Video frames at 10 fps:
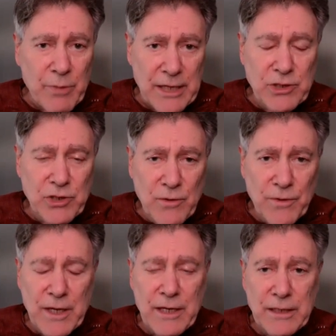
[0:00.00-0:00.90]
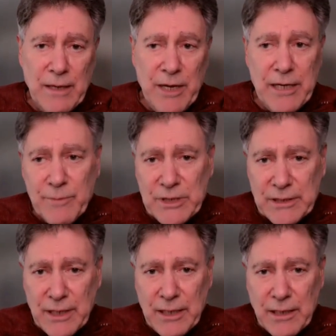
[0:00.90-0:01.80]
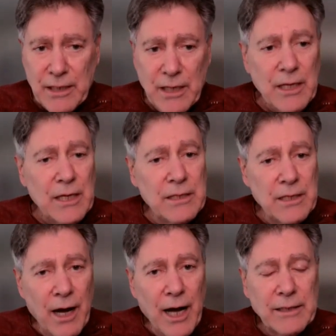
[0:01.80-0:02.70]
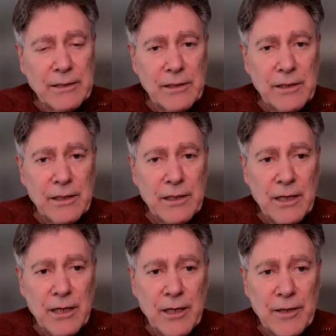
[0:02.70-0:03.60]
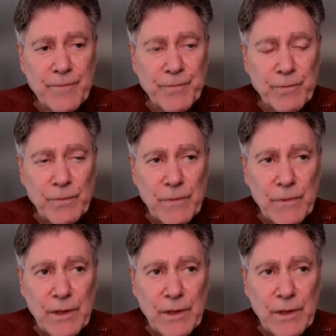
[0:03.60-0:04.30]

But I do think they made a mistake in not um,